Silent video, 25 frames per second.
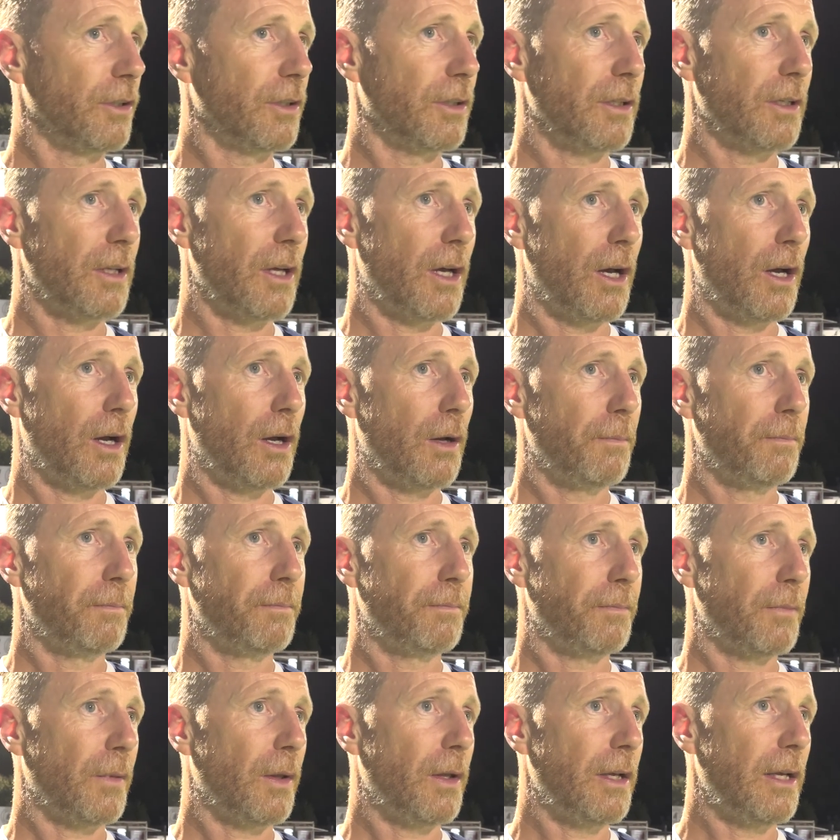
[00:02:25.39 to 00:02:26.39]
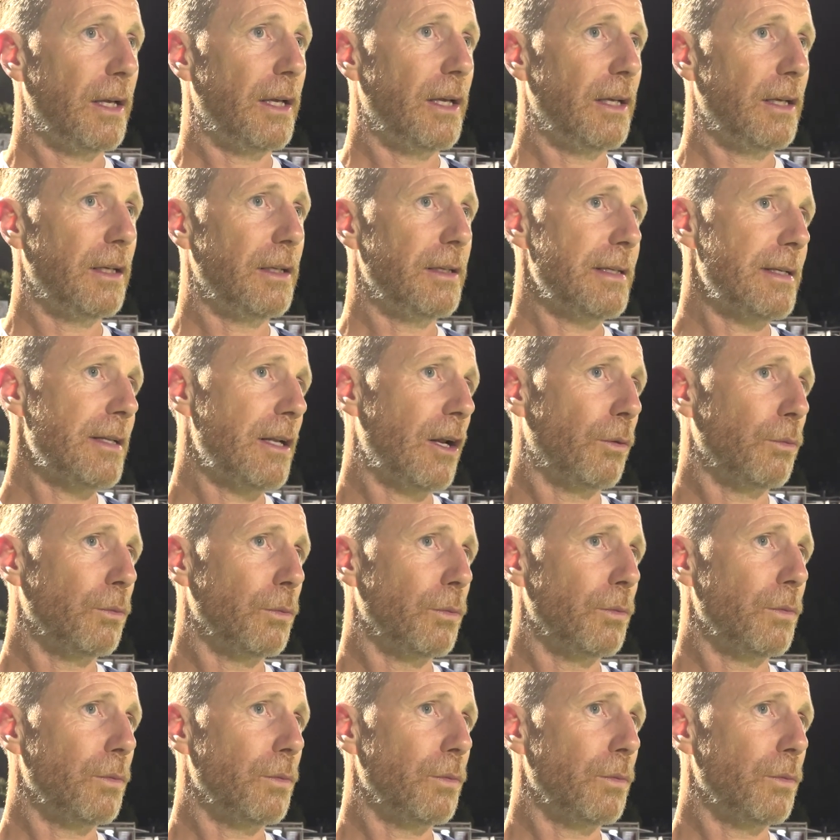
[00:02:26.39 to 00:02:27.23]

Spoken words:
And you know,